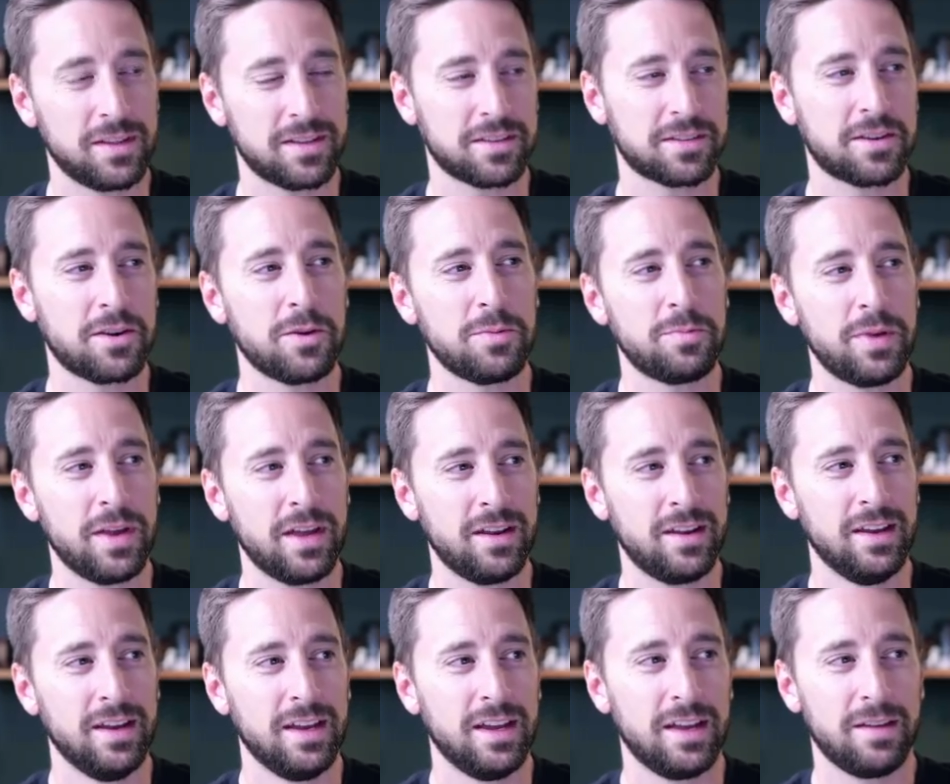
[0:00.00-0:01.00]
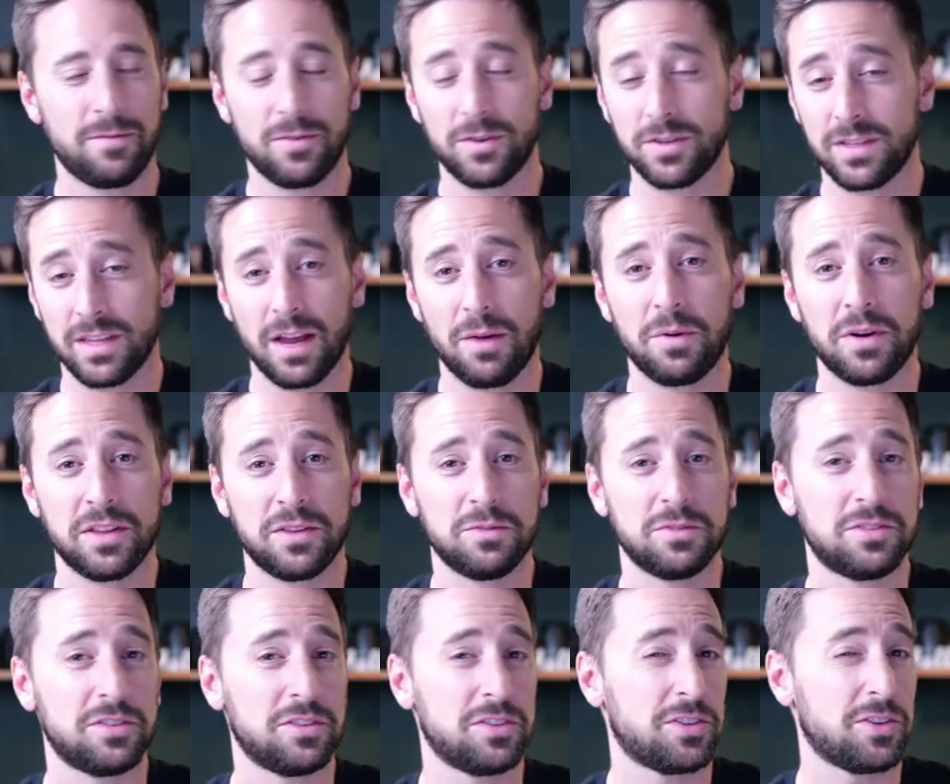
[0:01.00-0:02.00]
into this CodePen. First thing I wanna
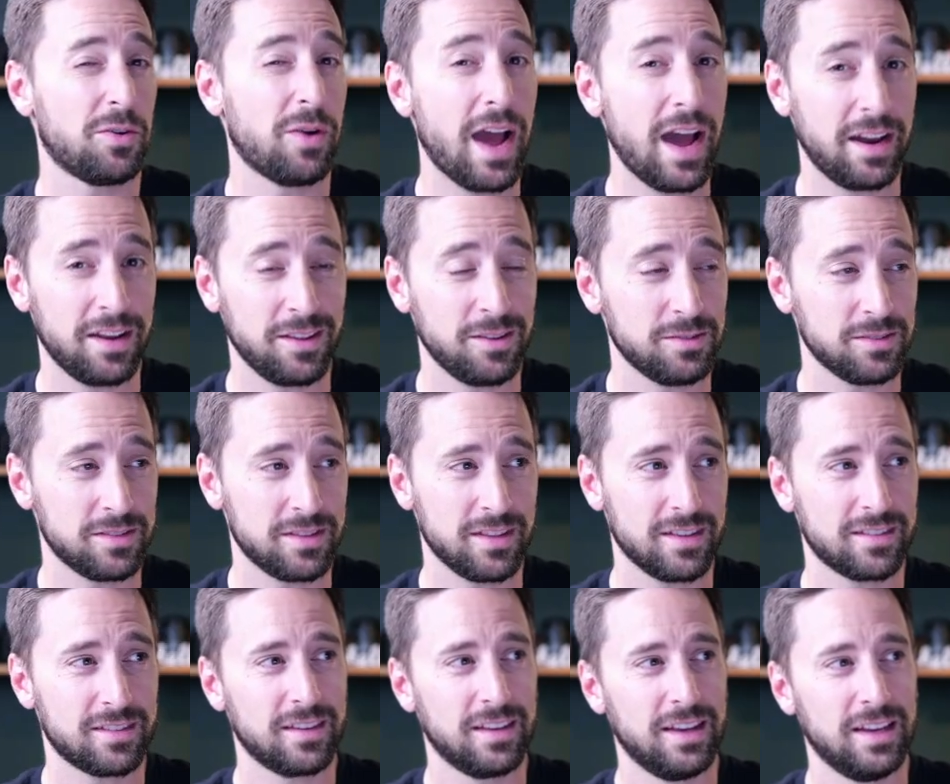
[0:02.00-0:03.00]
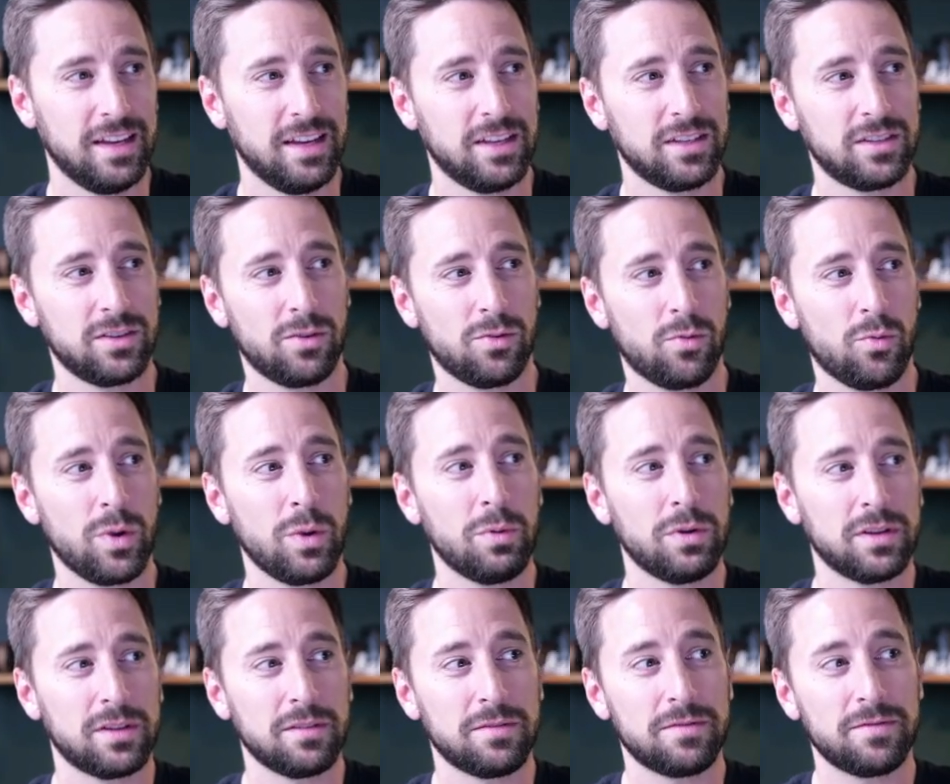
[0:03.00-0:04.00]
do is just show how to use this. So we
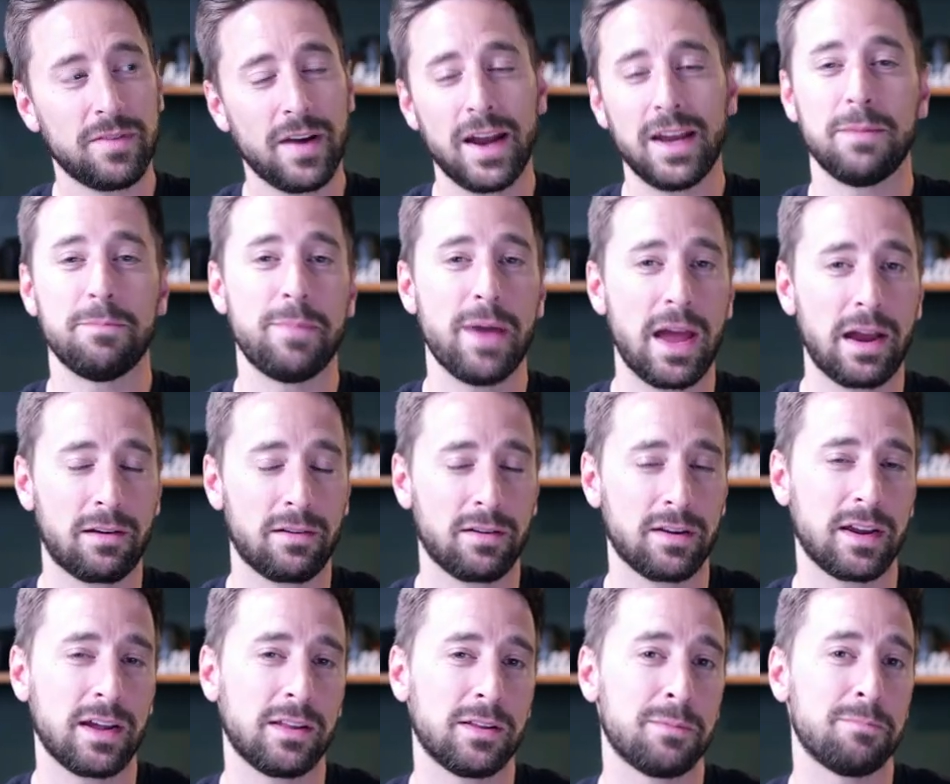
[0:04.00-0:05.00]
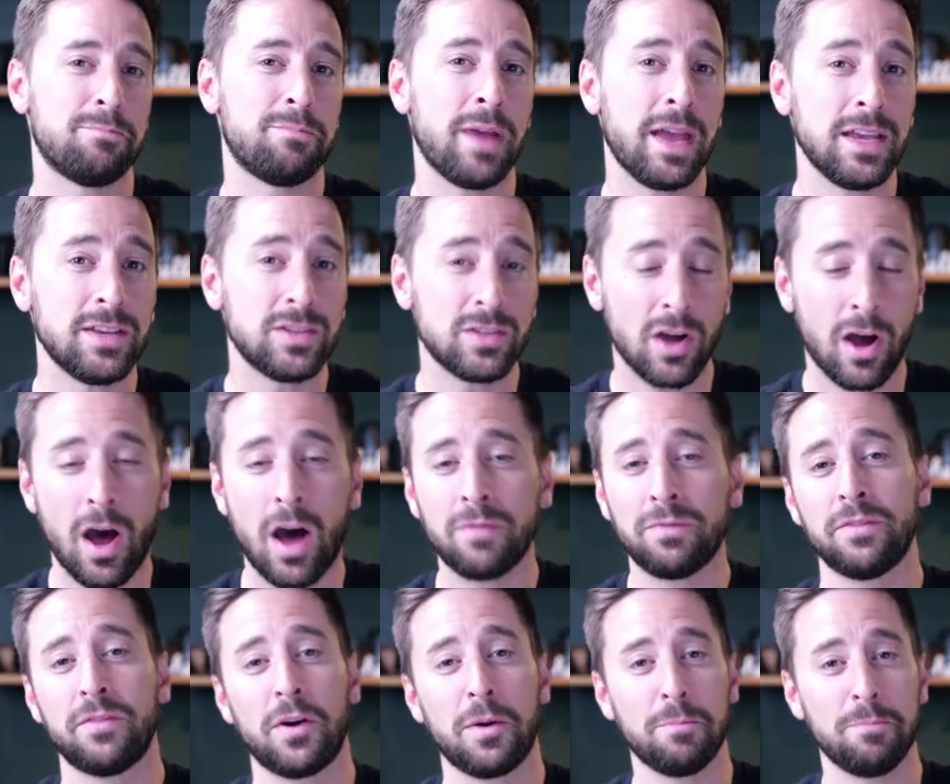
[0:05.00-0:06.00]
wanna define a background color based
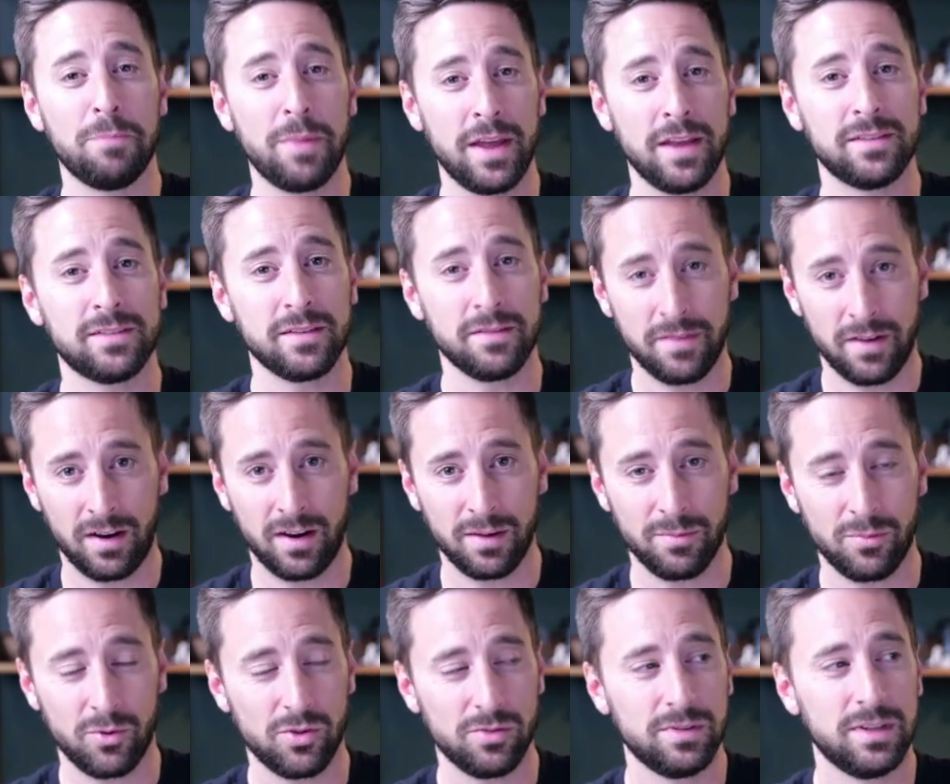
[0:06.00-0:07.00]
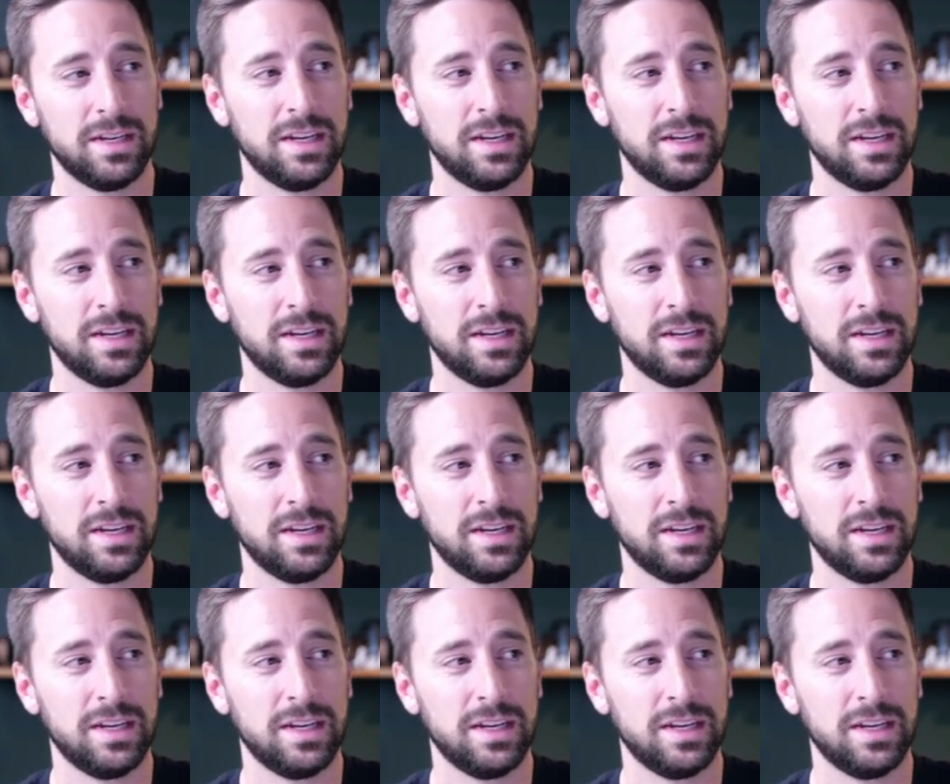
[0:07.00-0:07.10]
off of our base variable.